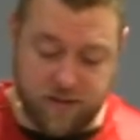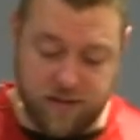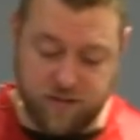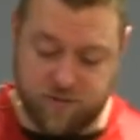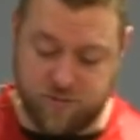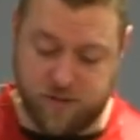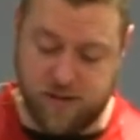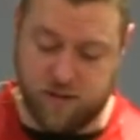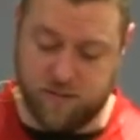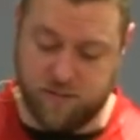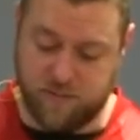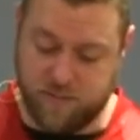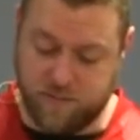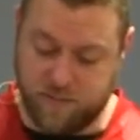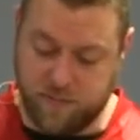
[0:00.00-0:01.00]
Israel.
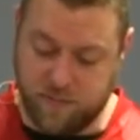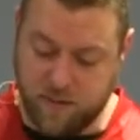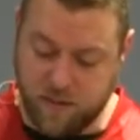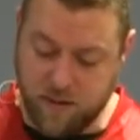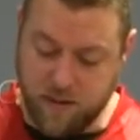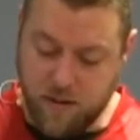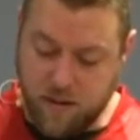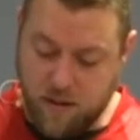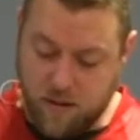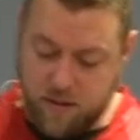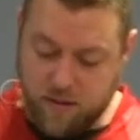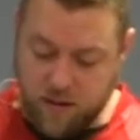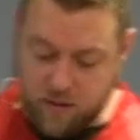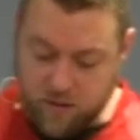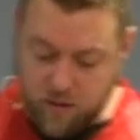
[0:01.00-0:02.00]

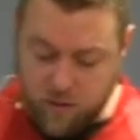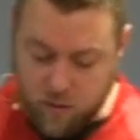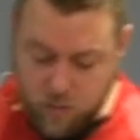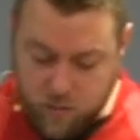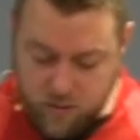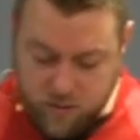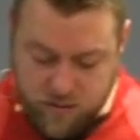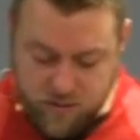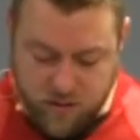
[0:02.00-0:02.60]
These are the Lord's